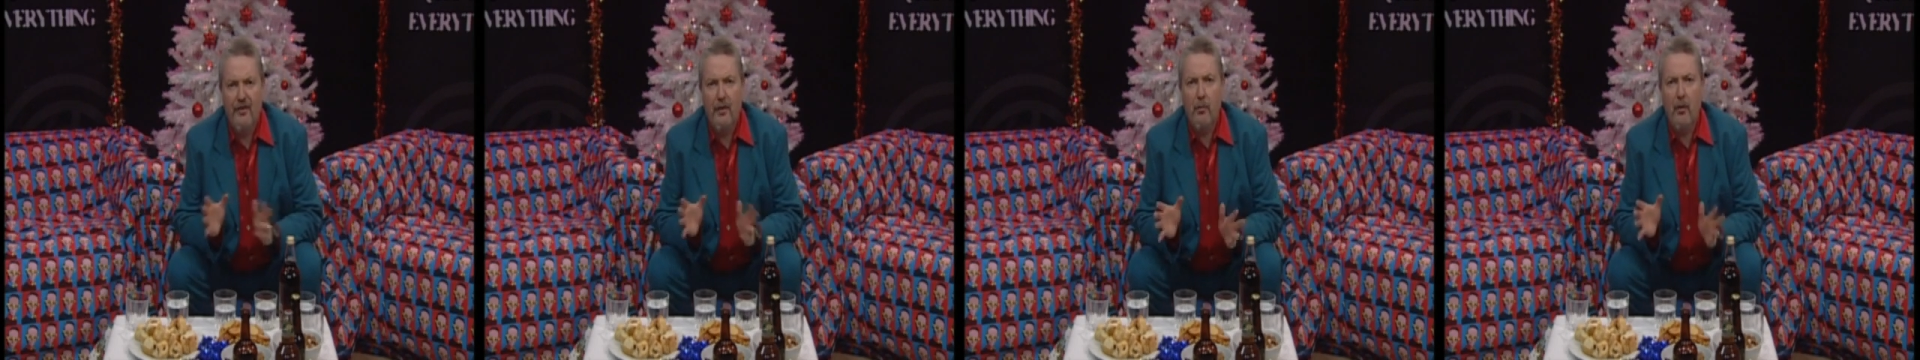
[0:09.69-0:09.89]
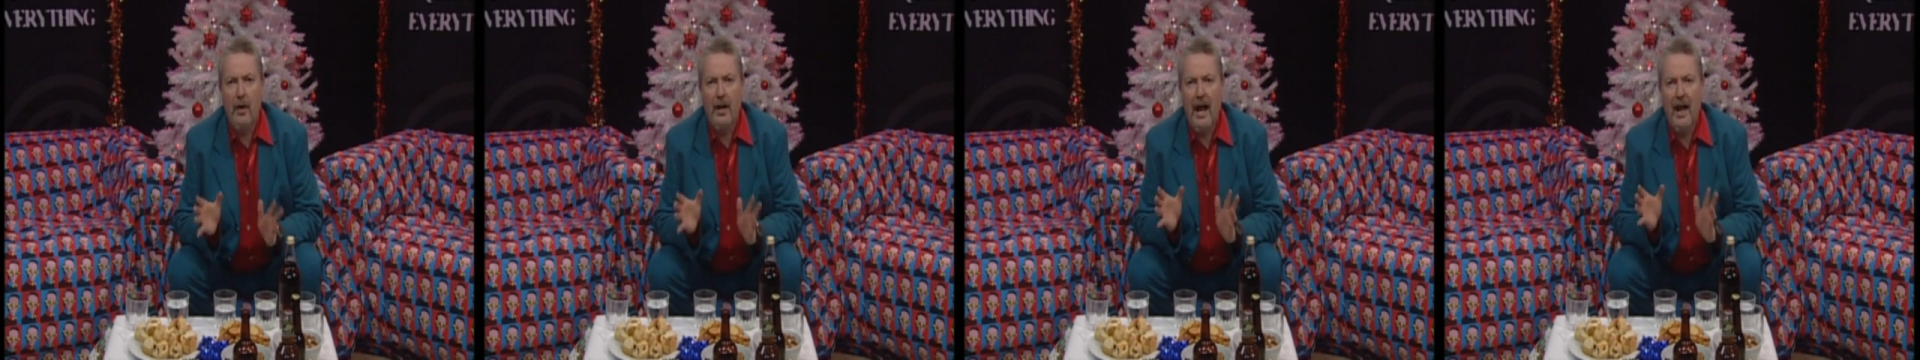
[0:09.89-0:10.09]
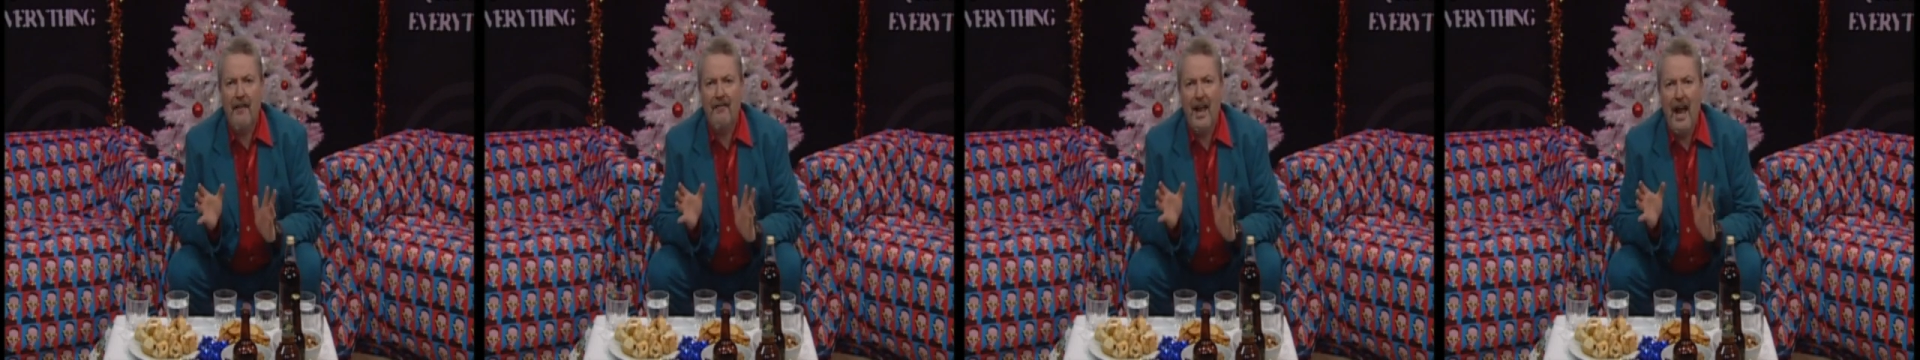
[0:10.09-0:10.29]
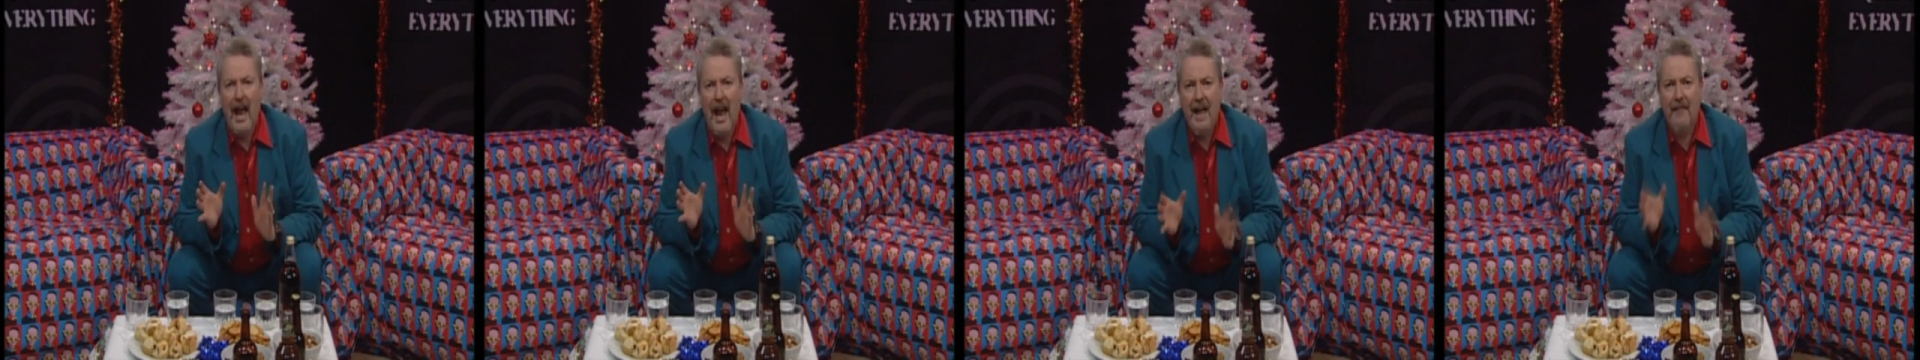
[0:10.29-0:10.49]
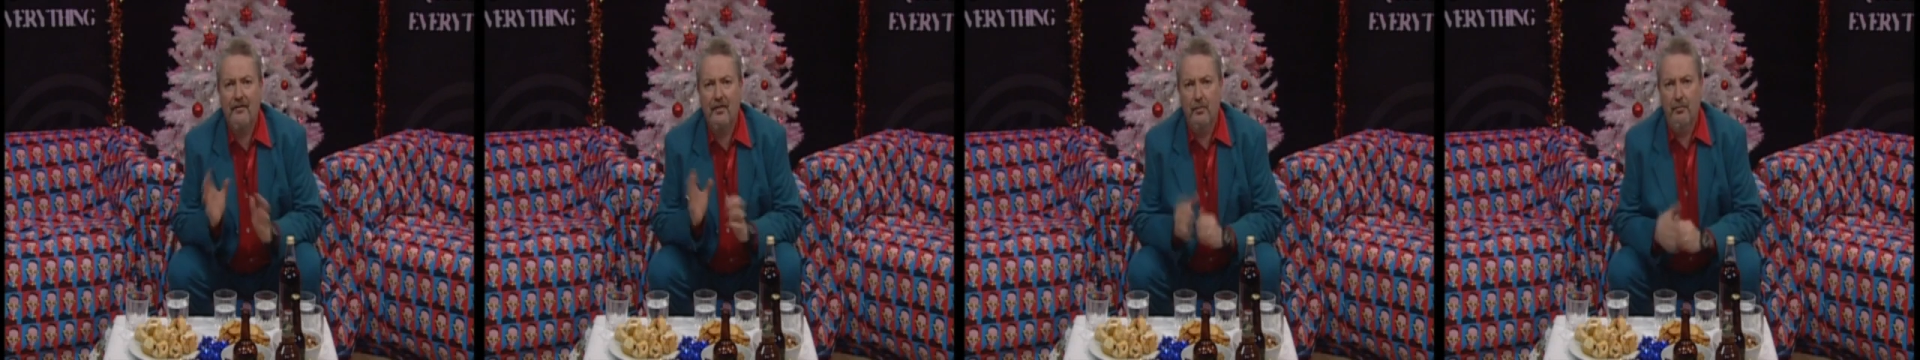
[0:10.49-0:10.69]
than we have
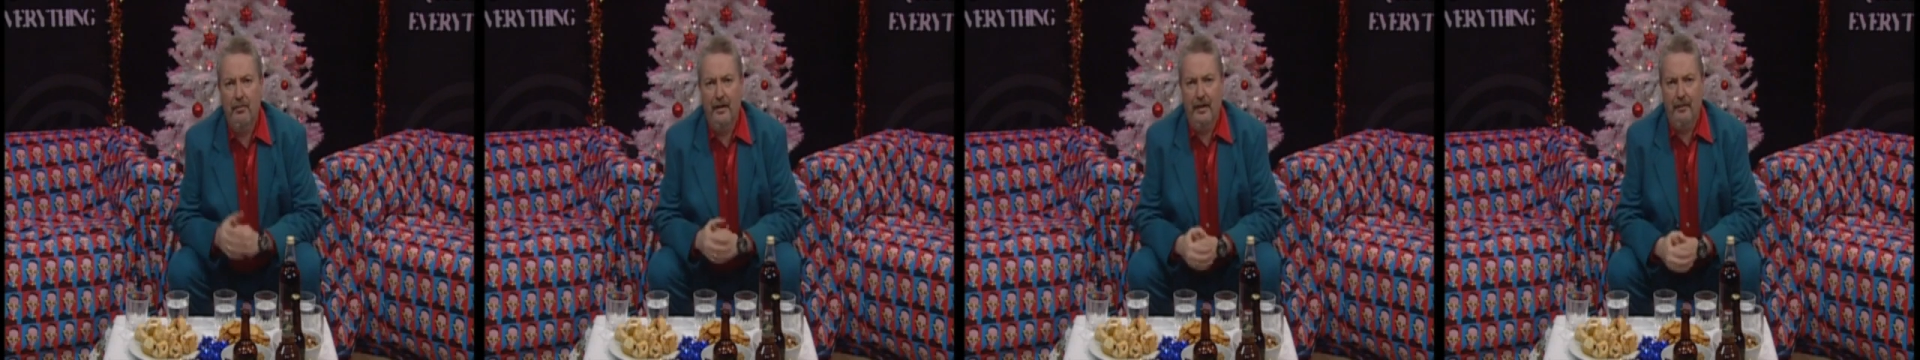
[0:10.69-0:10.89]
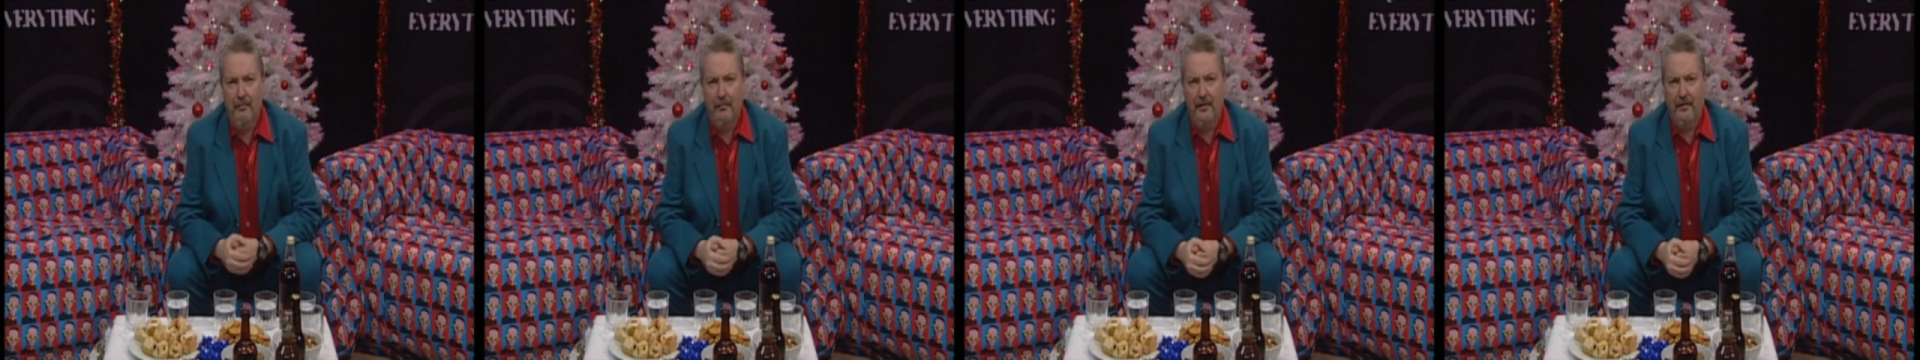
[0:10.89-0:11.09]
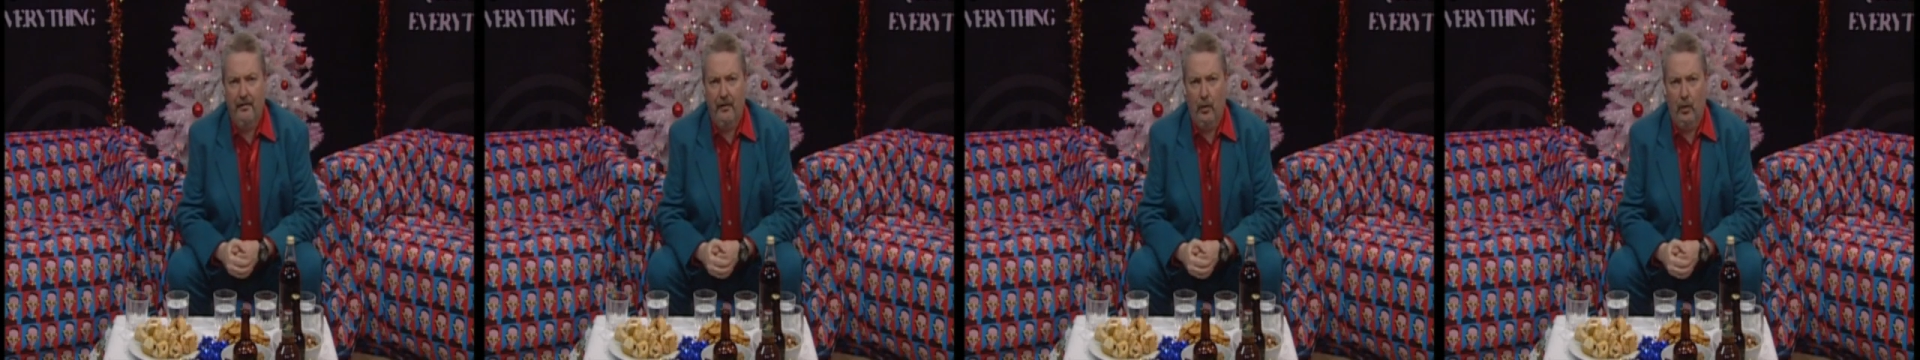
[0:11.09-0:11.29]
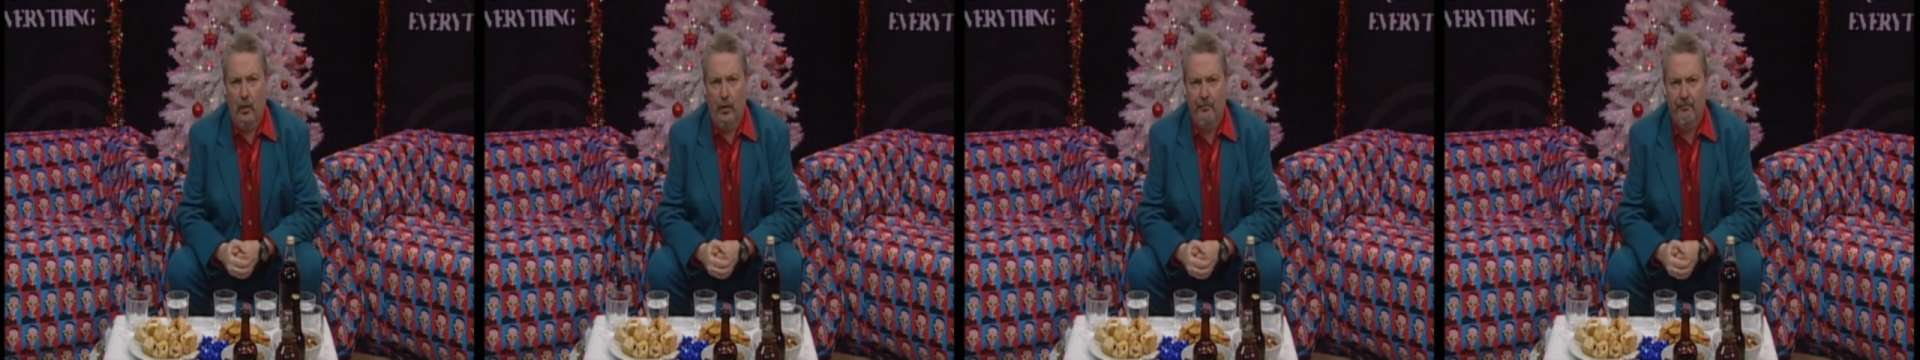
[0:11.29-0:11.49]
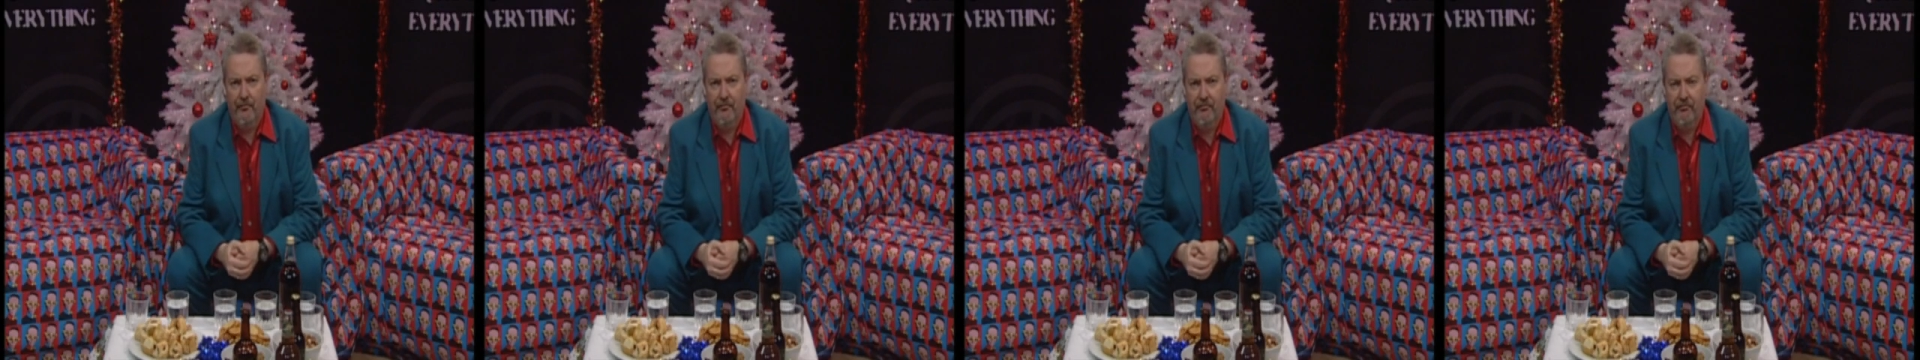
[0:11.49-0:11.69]
ever been before.